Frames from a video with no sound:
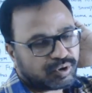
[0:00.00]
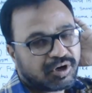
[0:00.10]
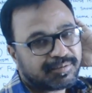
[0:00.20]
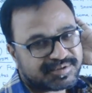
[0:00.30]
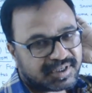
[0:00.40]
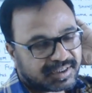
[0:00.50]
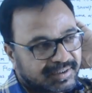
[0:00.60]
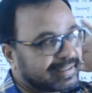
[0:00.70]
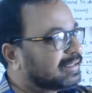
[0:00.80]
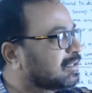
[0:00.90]
to
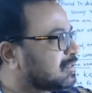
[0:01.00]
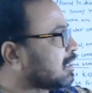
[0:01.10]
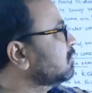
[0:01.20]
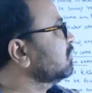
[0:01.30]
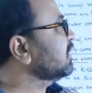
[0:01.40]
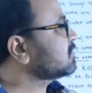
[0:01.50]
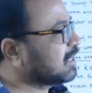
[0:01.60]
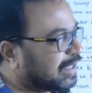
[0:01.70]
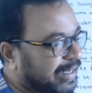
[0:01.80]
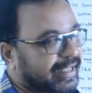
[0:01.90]
observe the surroundings,
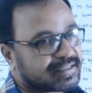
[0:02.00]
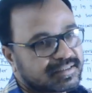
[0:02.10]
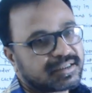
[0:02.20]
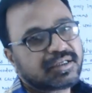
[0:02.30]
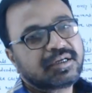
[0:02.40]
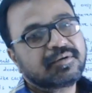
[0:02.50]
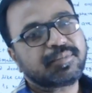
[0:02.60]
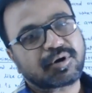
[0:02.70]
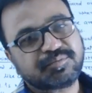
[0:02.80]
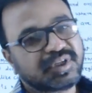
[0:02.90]
areas
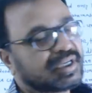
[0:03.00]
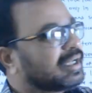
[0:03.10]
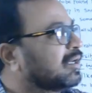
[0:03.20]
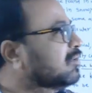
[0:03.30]
from the